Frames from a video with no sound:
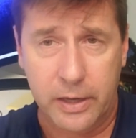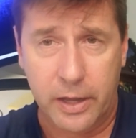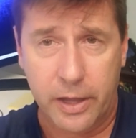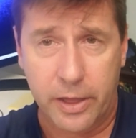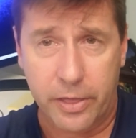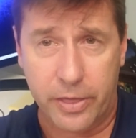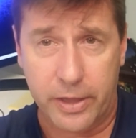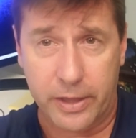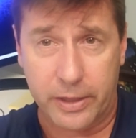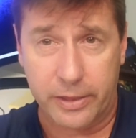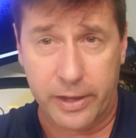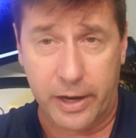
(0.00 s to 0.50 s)

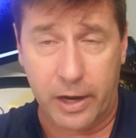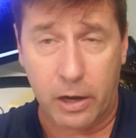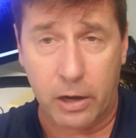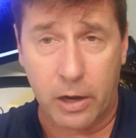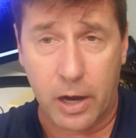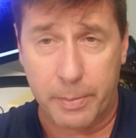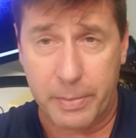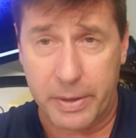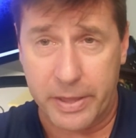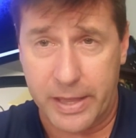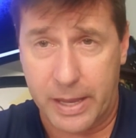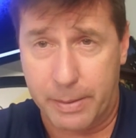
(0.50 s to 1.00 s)
thing there.
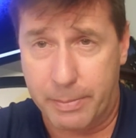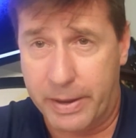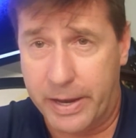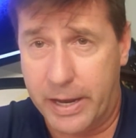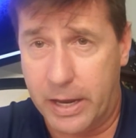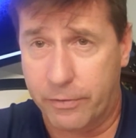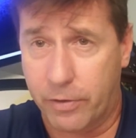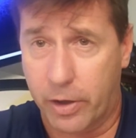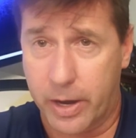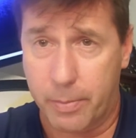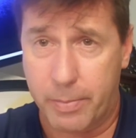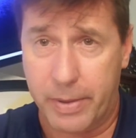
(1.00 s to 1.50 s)
They may
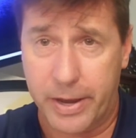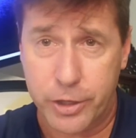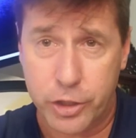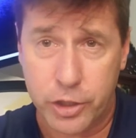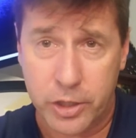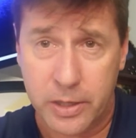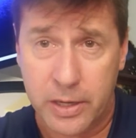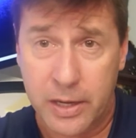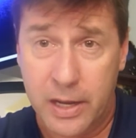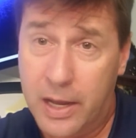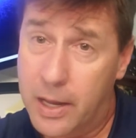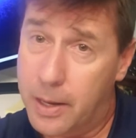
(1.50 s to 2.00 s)
have
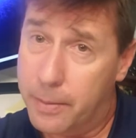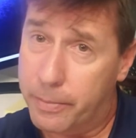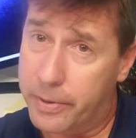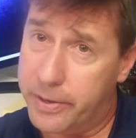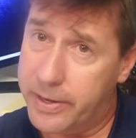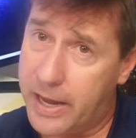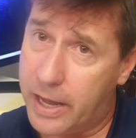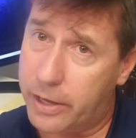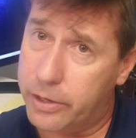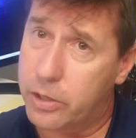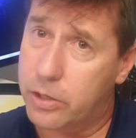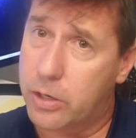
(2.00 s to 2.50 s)
automation, but
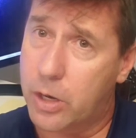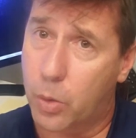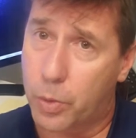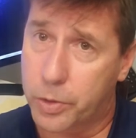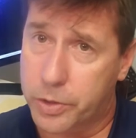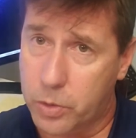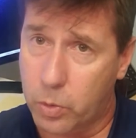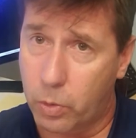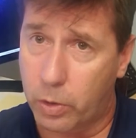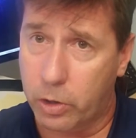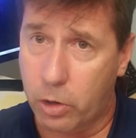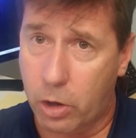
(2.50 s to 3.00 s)
now you know
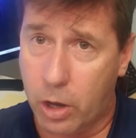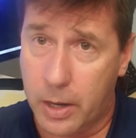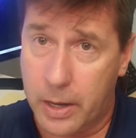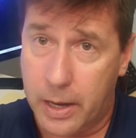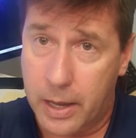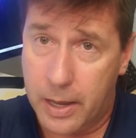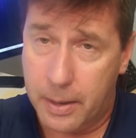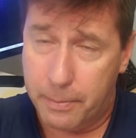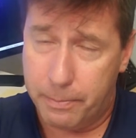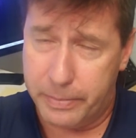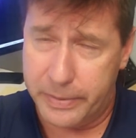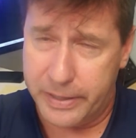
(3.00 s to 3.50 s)
what's going on
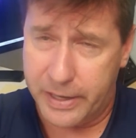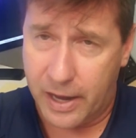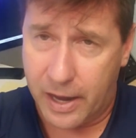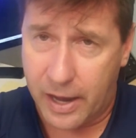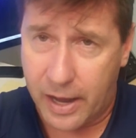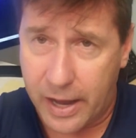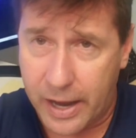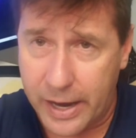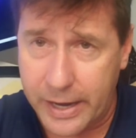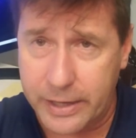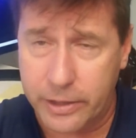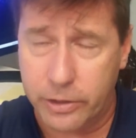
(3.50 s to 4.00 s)

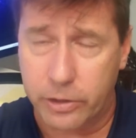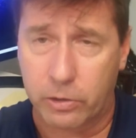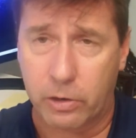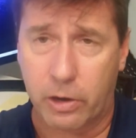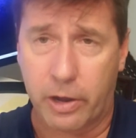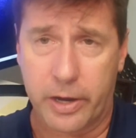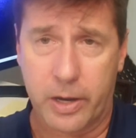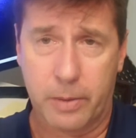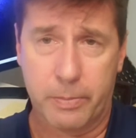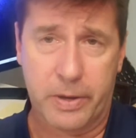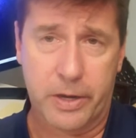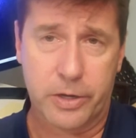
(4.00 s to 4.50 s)
behind their
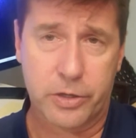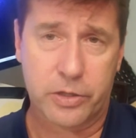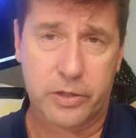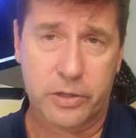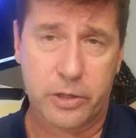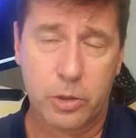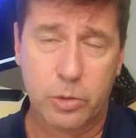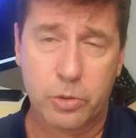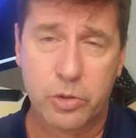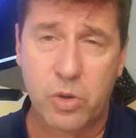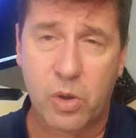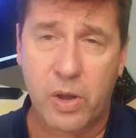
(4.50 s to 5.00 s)
automation.
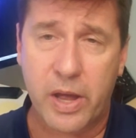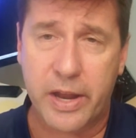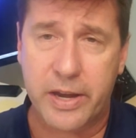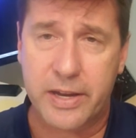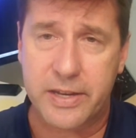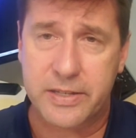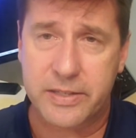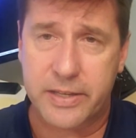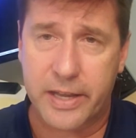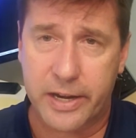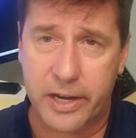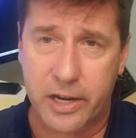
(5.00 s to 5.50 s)
You'll know how to
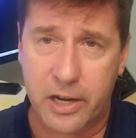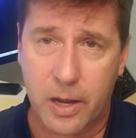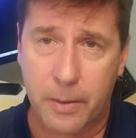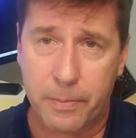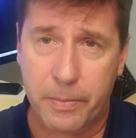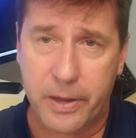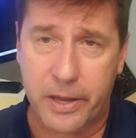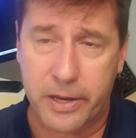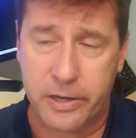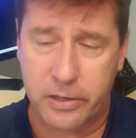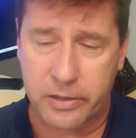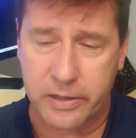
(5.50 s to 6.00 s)
set it
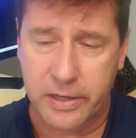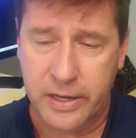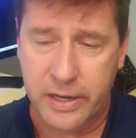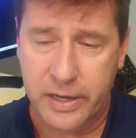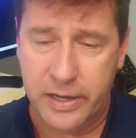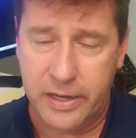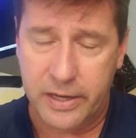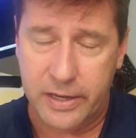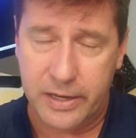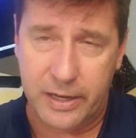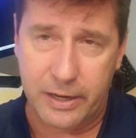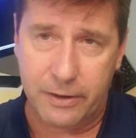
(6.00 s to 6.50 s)
up, and
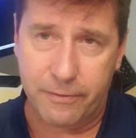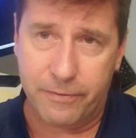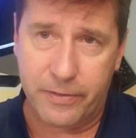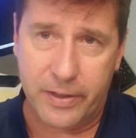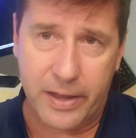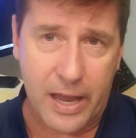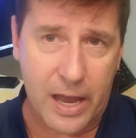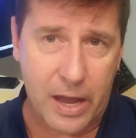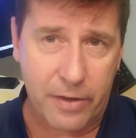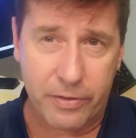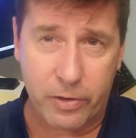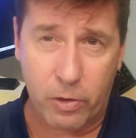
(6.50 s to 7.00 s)
if they
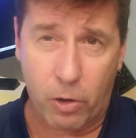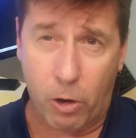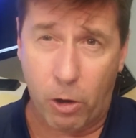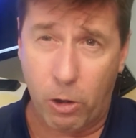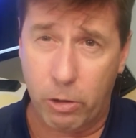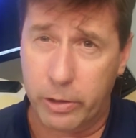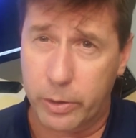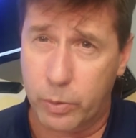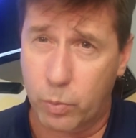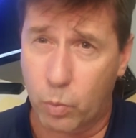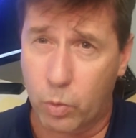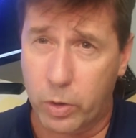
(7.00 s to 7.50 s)
have it
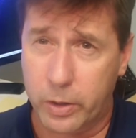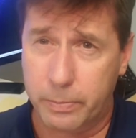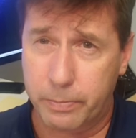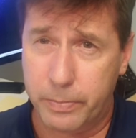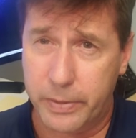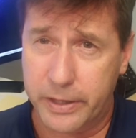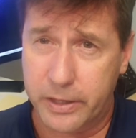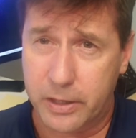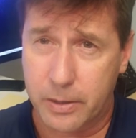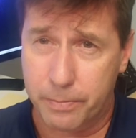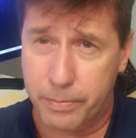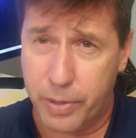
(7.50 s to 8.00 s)
all in one
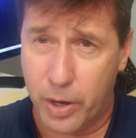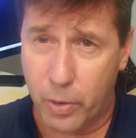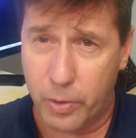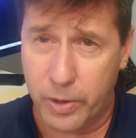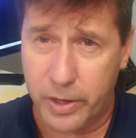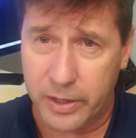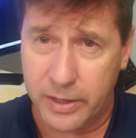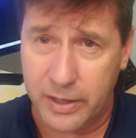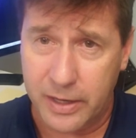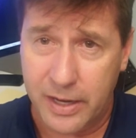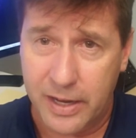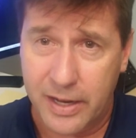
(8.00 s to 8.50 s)
big
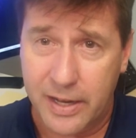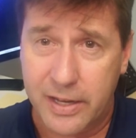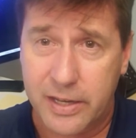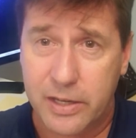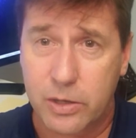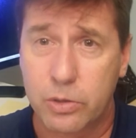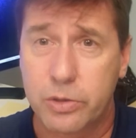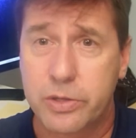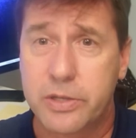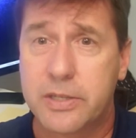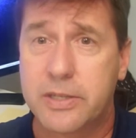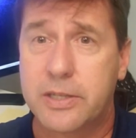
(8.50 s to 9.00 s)
component,
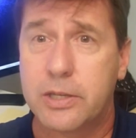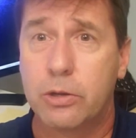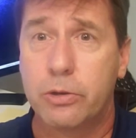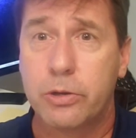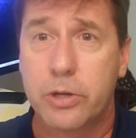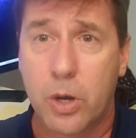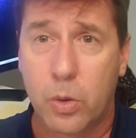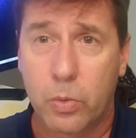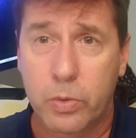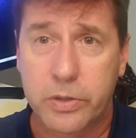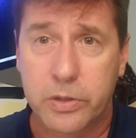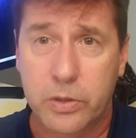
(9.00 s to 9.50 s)
you'll still
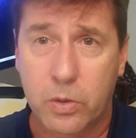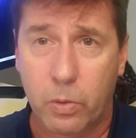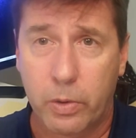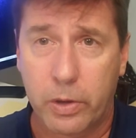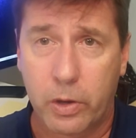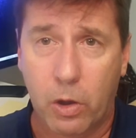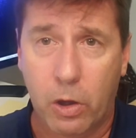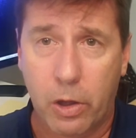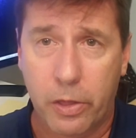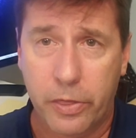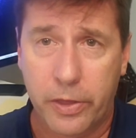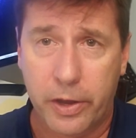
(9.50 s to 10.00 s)
know what's
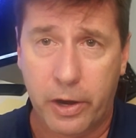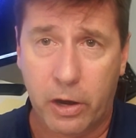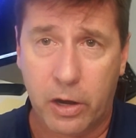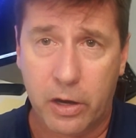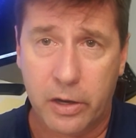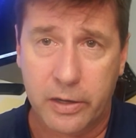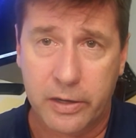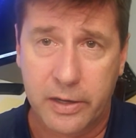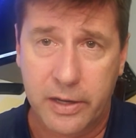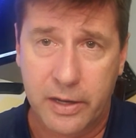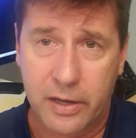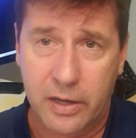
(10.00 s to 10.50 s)
going on
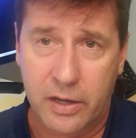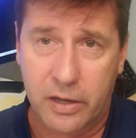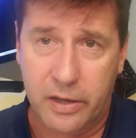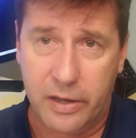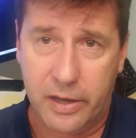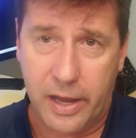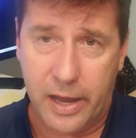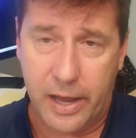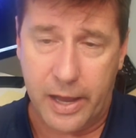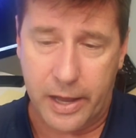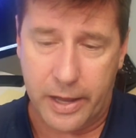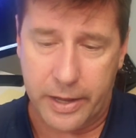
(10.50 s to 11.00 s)
there
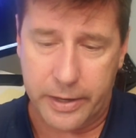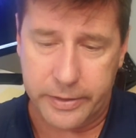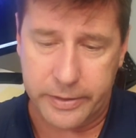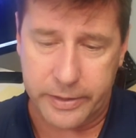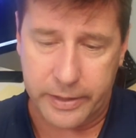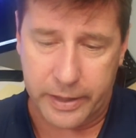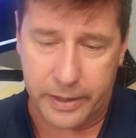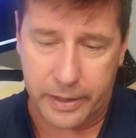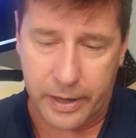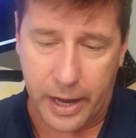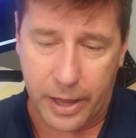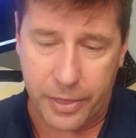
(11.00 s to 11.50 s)
And
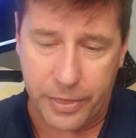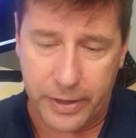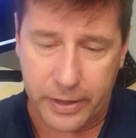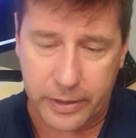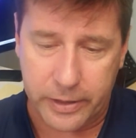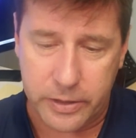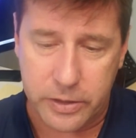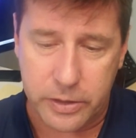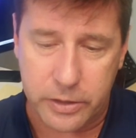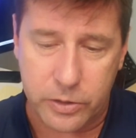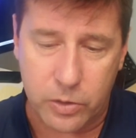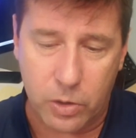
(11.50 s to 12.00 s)
I think
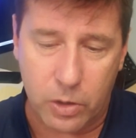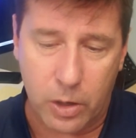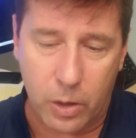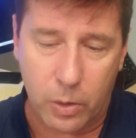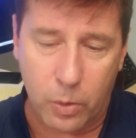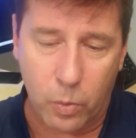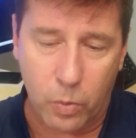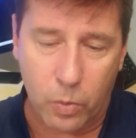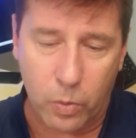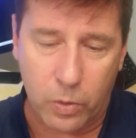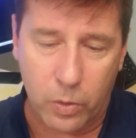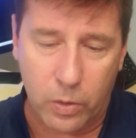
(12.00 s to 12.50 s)
this is going
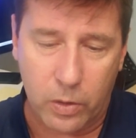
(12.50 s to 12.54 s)
to